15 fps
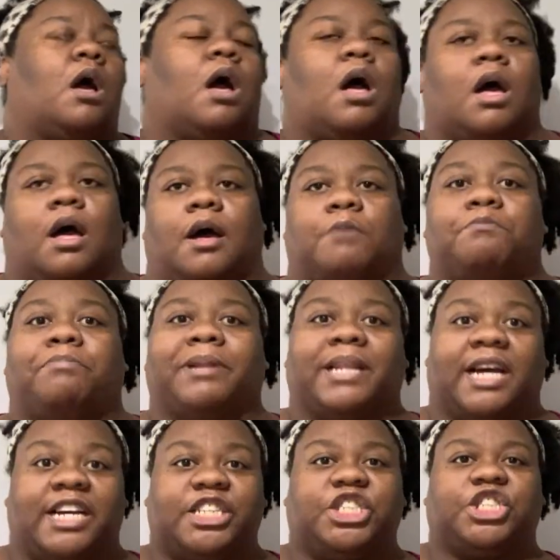
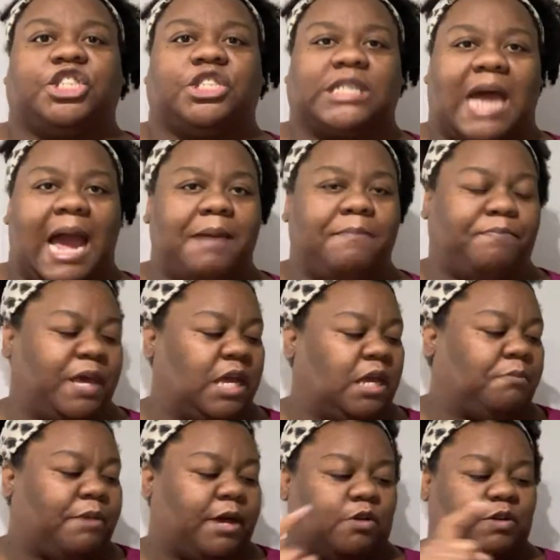blush type
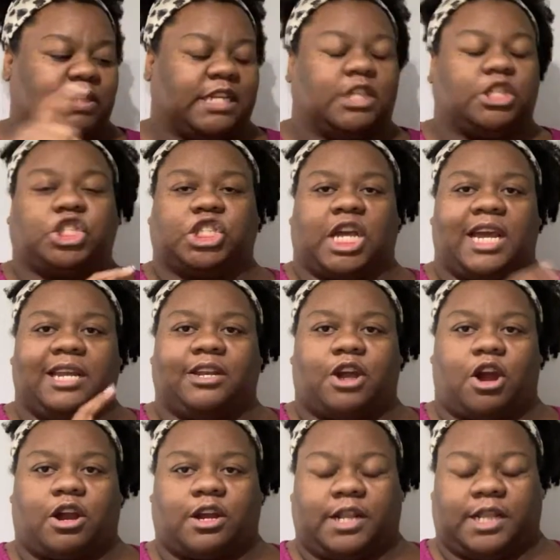pink, but it was a shade
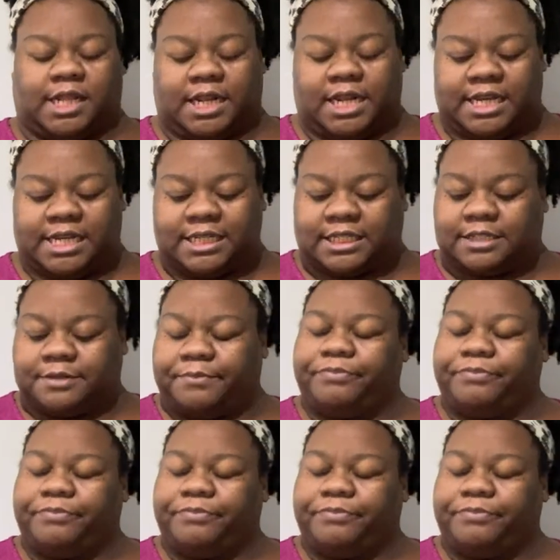darker than this.